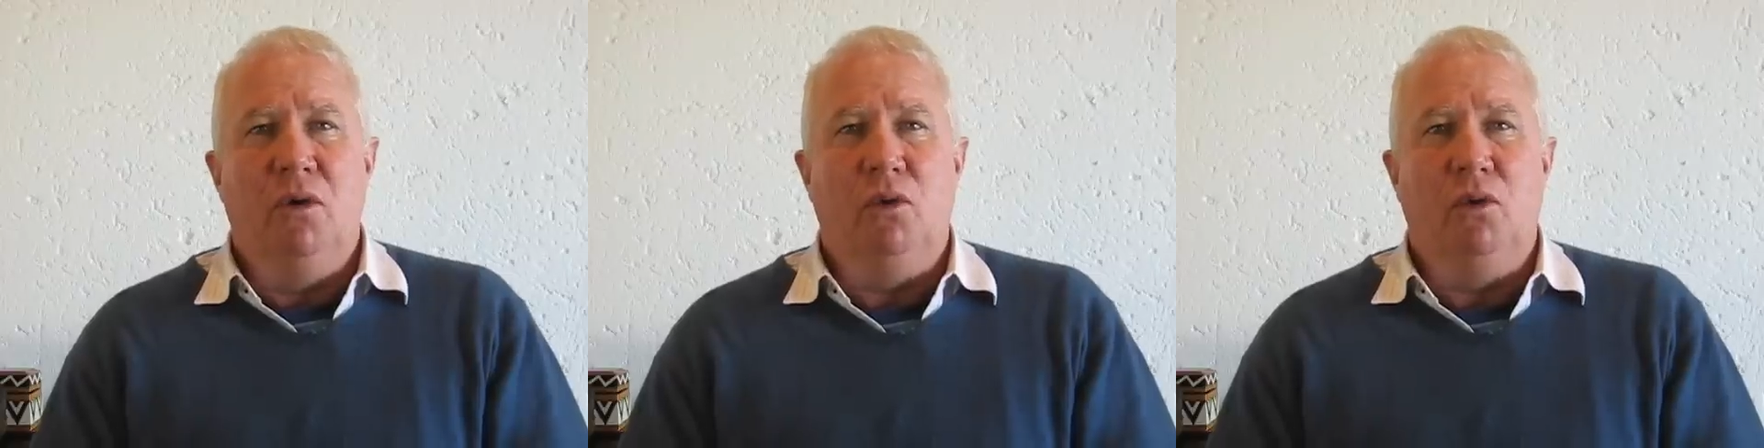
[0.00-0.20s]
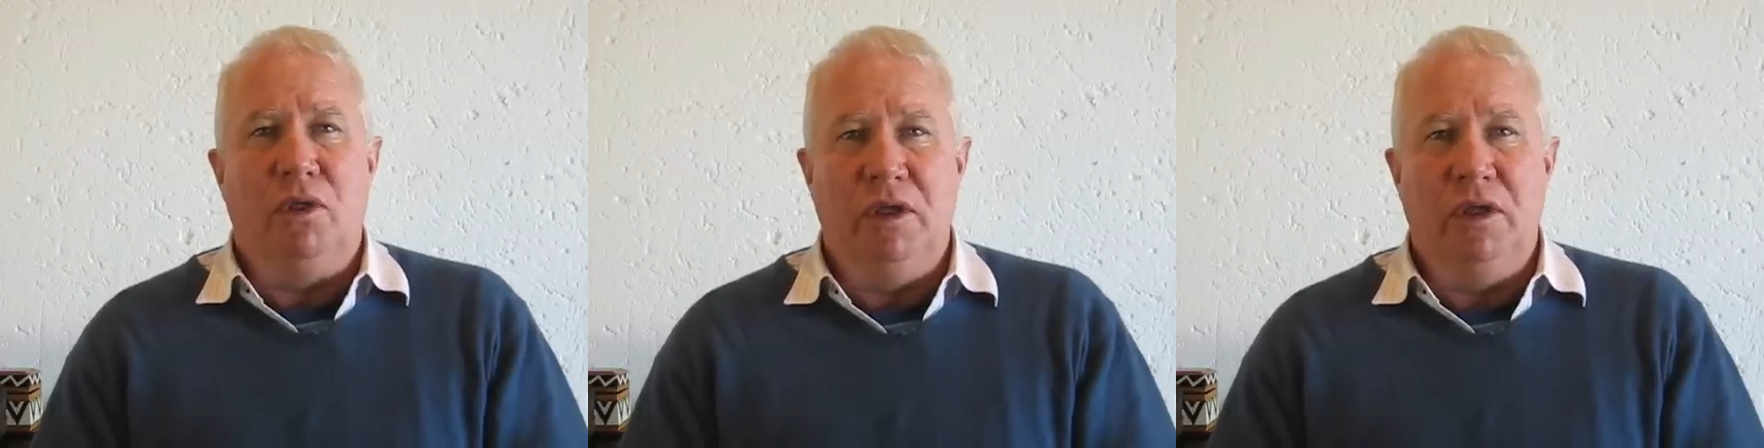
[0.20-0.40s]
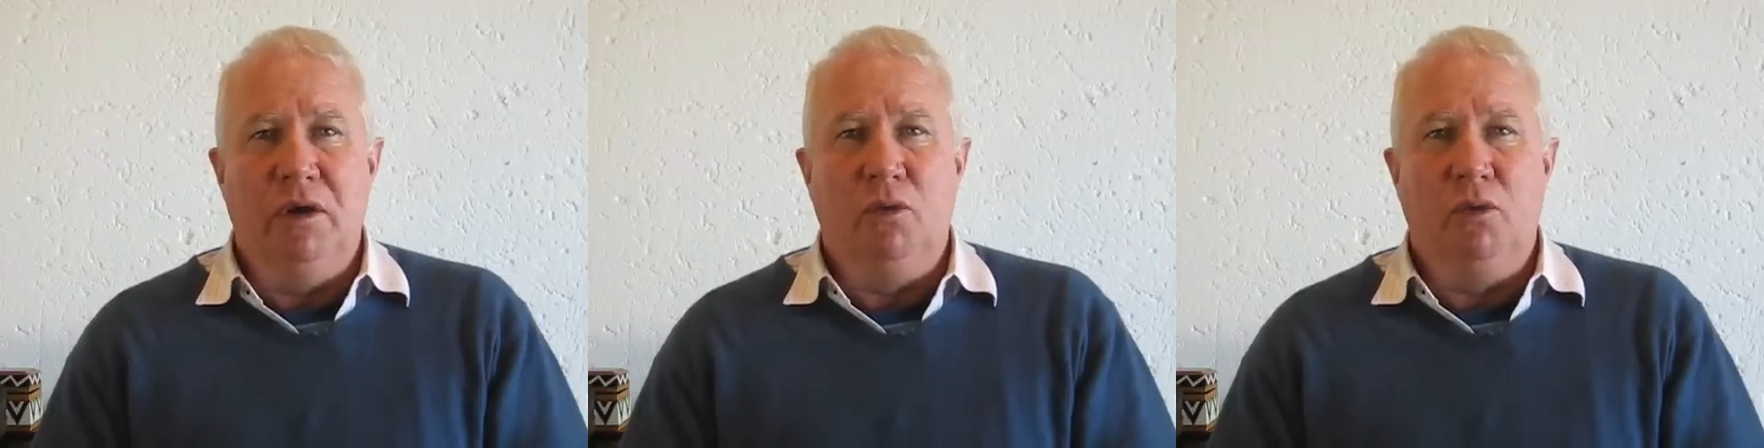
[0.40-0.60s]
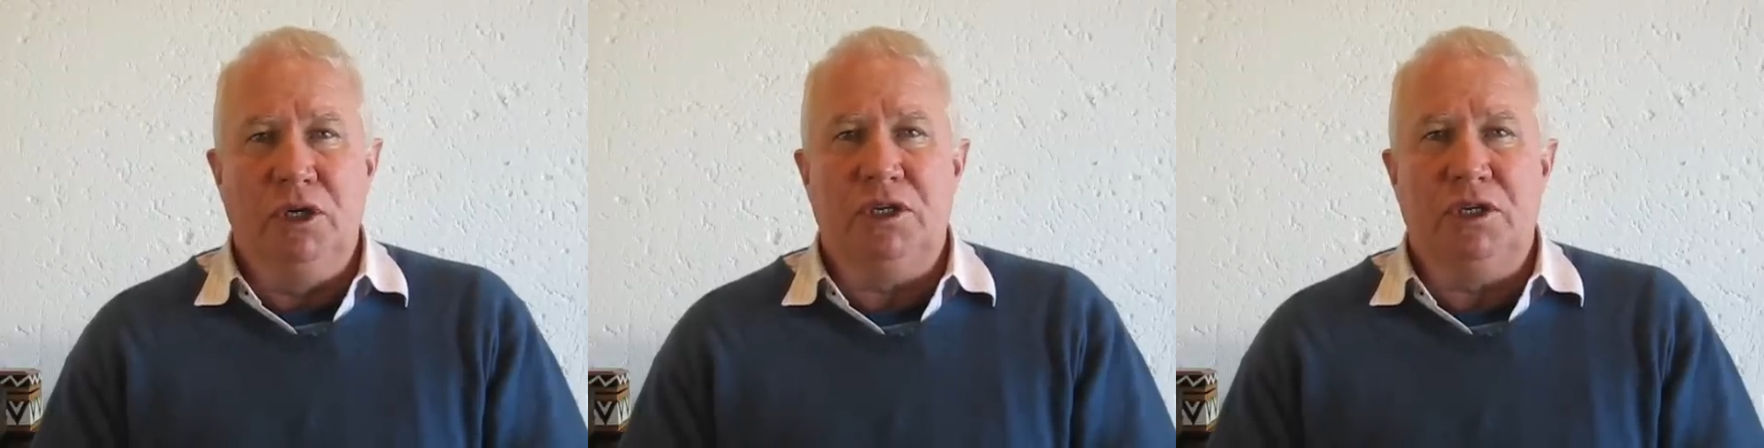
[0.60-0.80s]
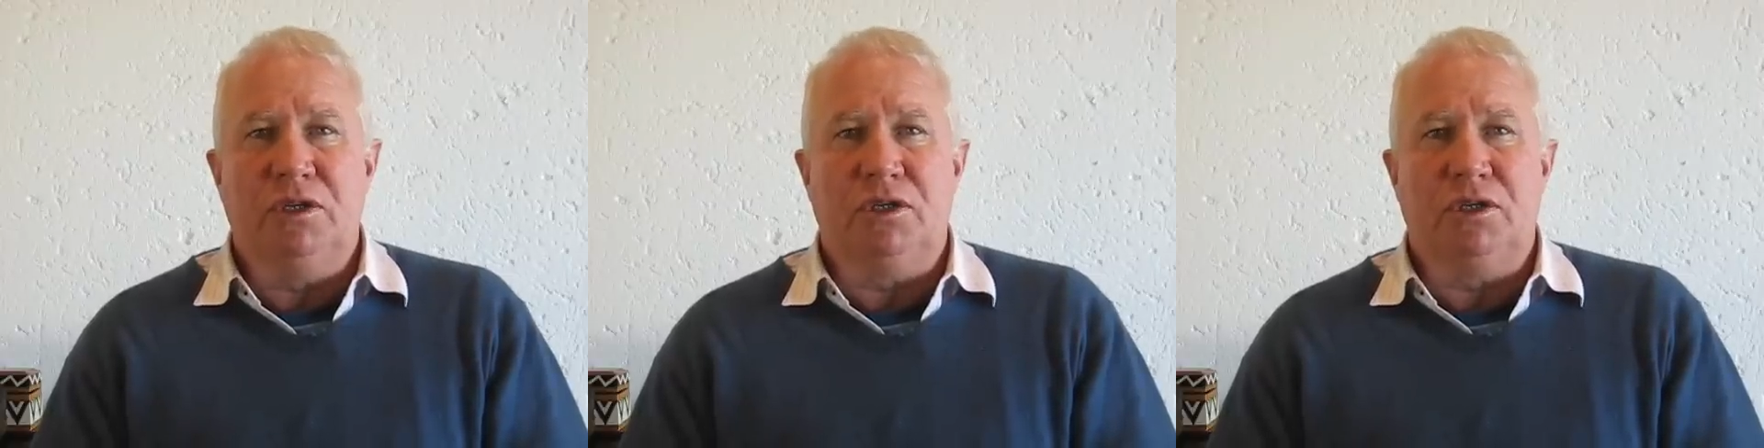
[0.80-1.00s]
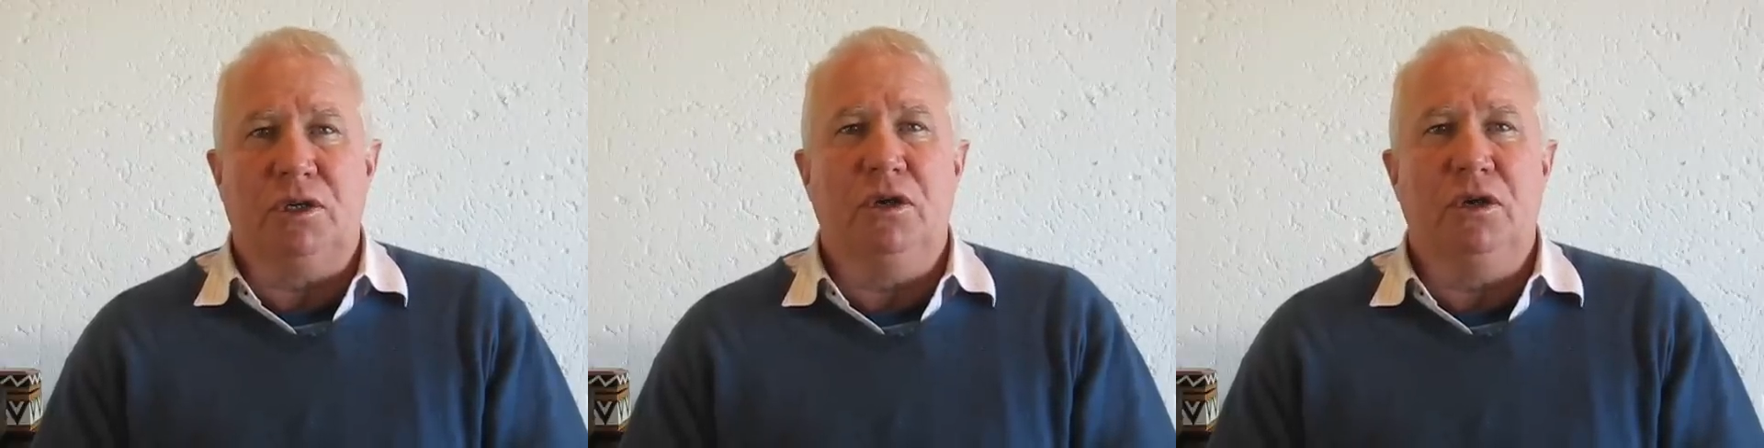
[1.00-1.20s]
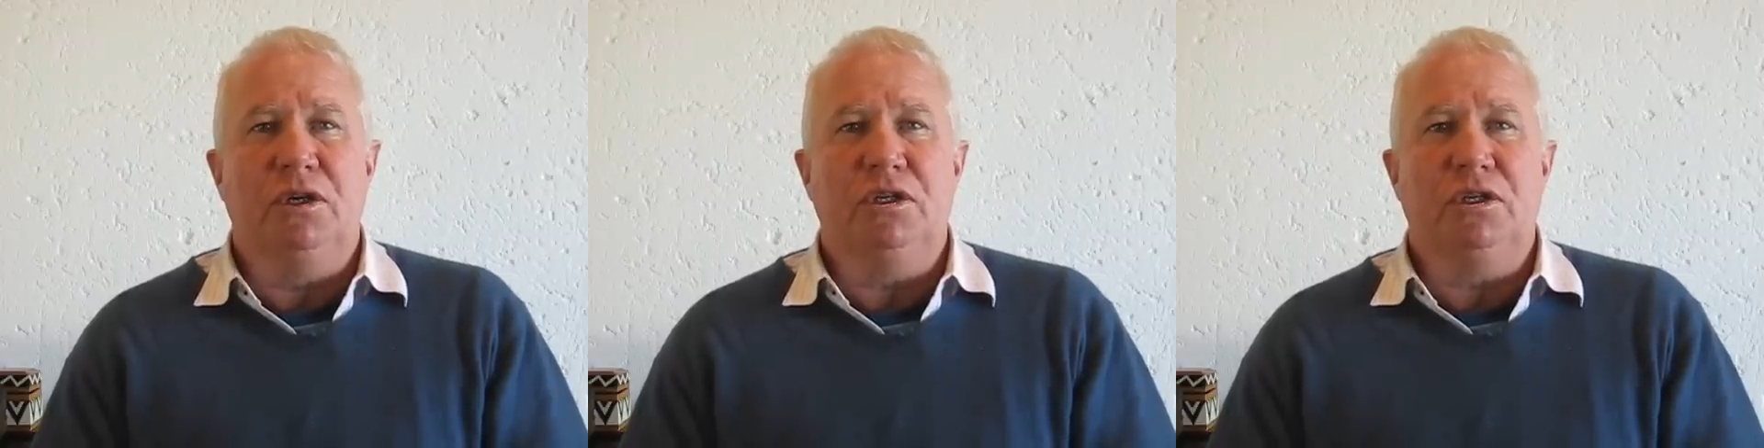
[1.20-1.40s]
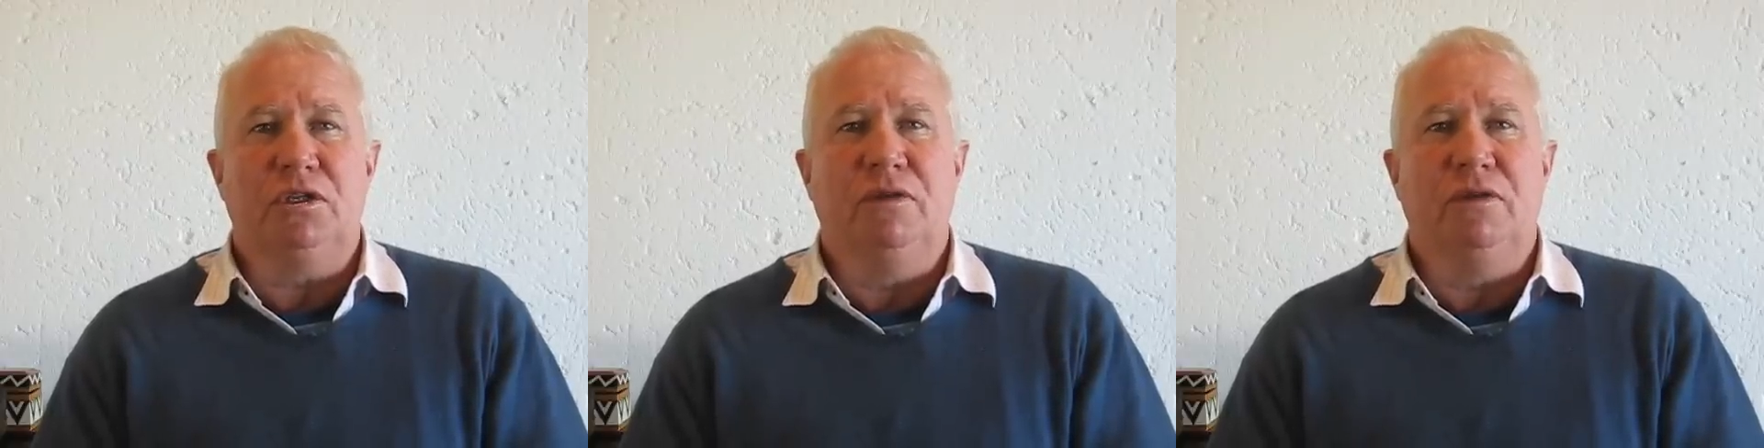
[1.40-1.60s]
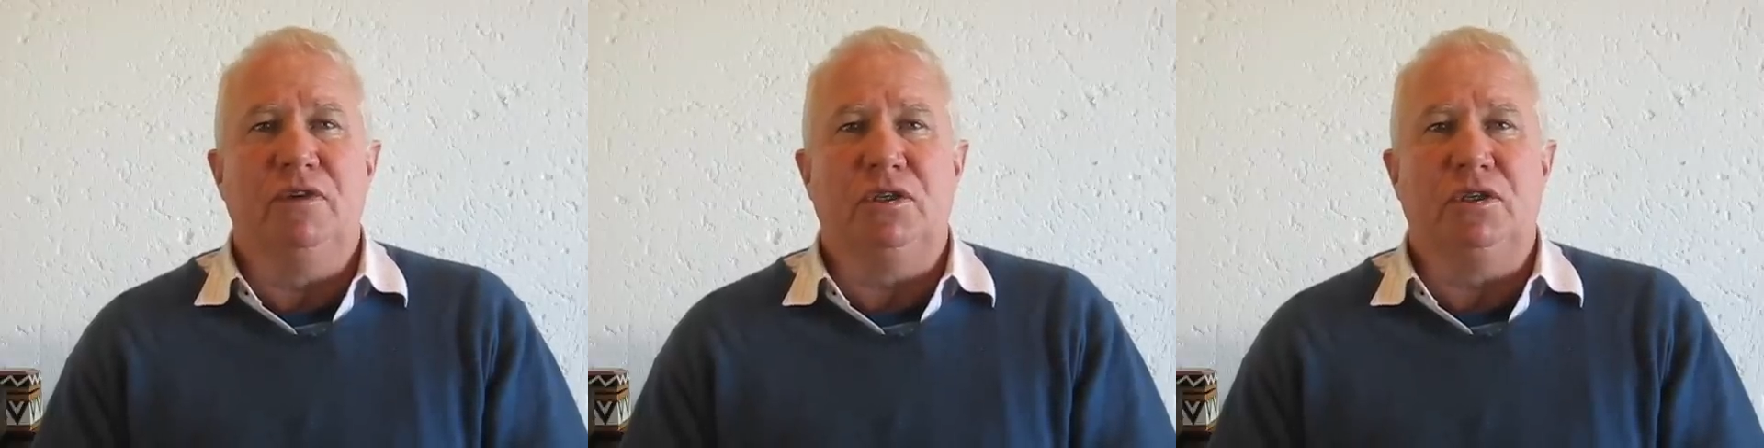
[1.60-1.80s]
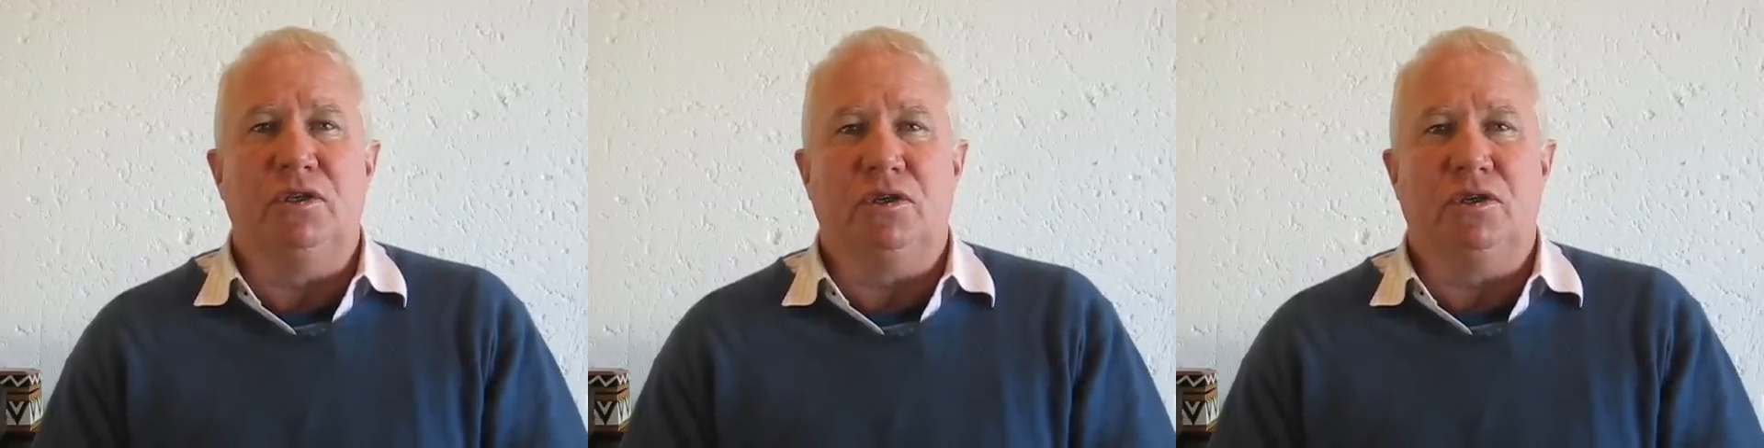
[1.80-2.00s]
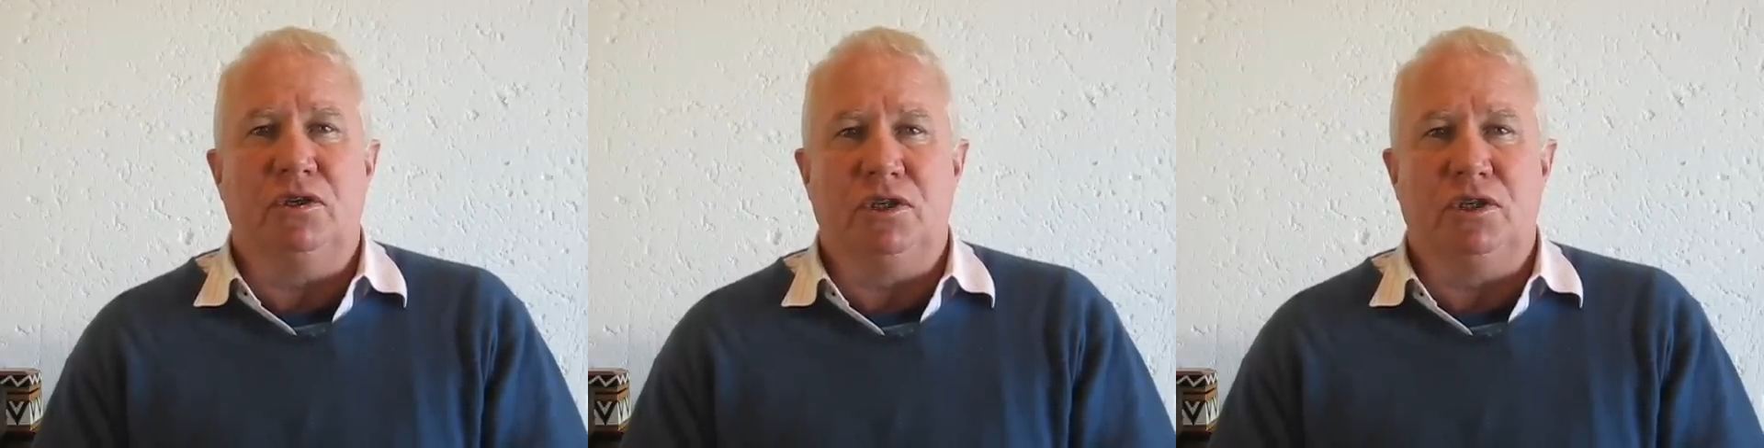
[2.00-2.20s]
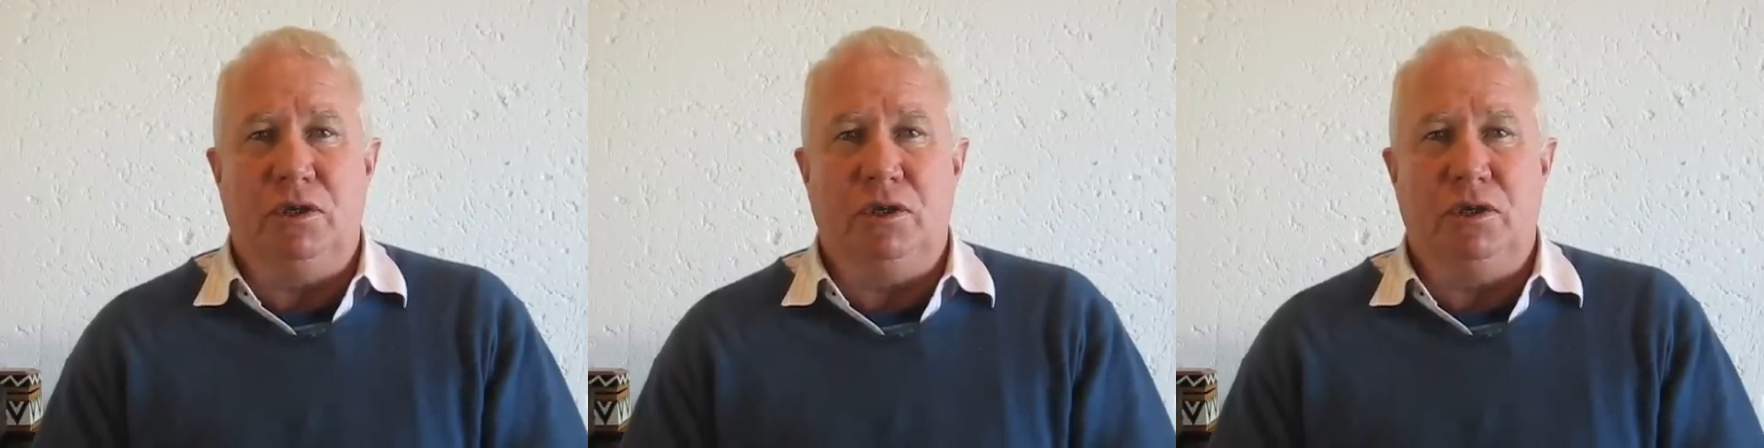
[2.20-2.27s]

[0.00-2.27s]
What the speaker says: within which the security services are